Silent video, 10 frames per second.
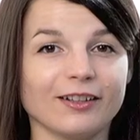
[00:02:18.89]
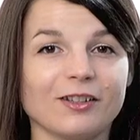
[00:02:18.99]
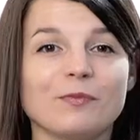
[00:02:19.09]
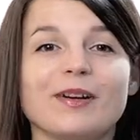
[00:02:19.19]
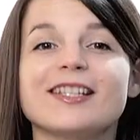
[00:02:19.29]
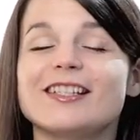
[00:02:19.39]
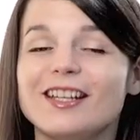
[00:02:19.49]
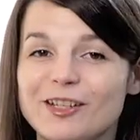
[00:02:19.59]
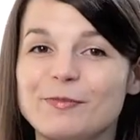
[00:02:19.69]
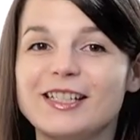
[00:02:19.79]
you must
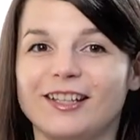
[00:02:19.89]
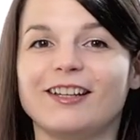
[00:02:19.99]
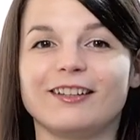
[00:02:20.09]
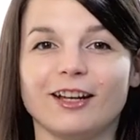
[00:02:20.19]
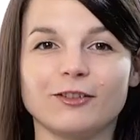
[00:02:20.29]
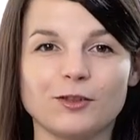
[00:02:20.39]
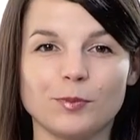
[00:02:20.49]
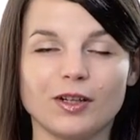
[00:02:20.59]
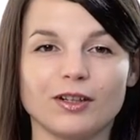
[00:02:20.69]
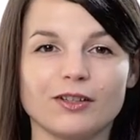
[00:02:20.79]
imitate native
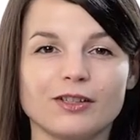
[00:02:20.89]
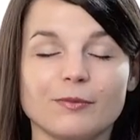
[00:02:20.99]
speakers.